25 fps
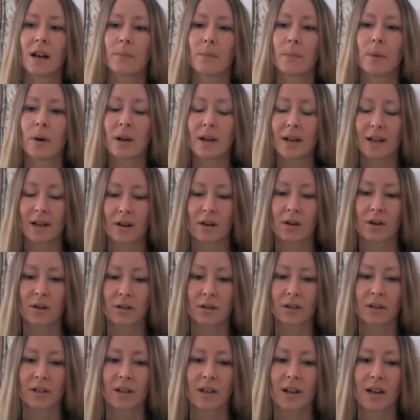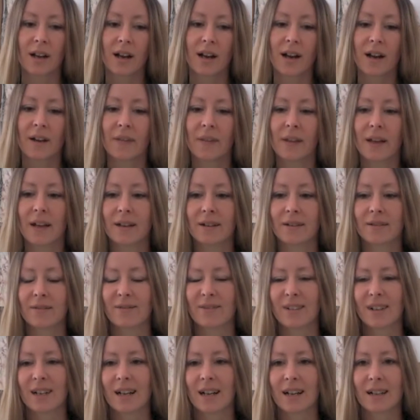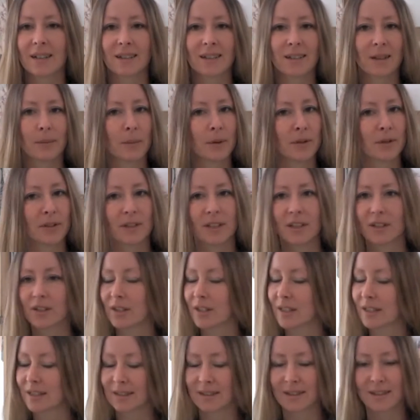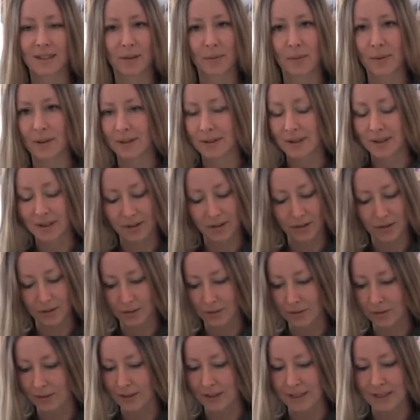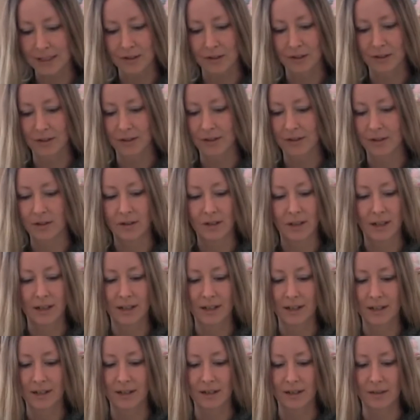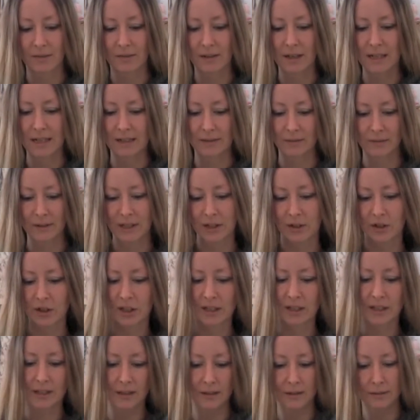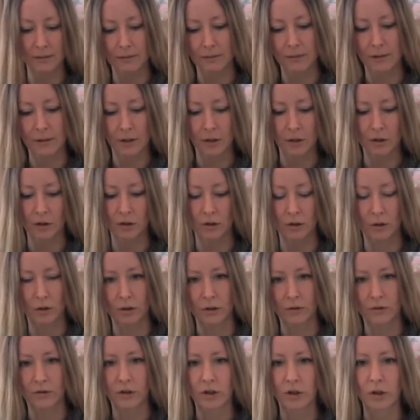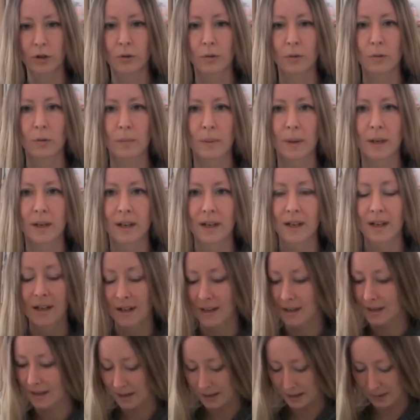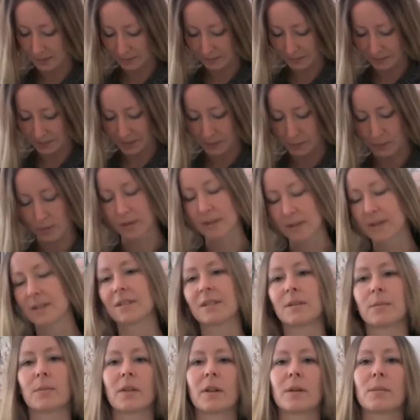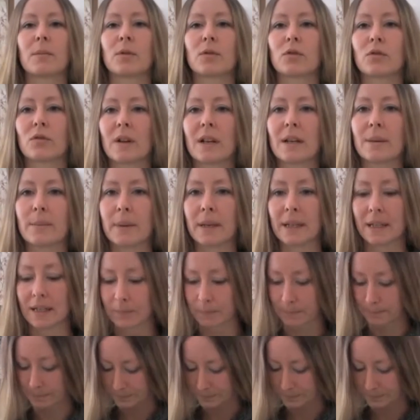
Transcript: put it on, and then realised the moss stitch didn't sit well at all. It just looked like a really rigid sort of tube. I wanted something more drapey.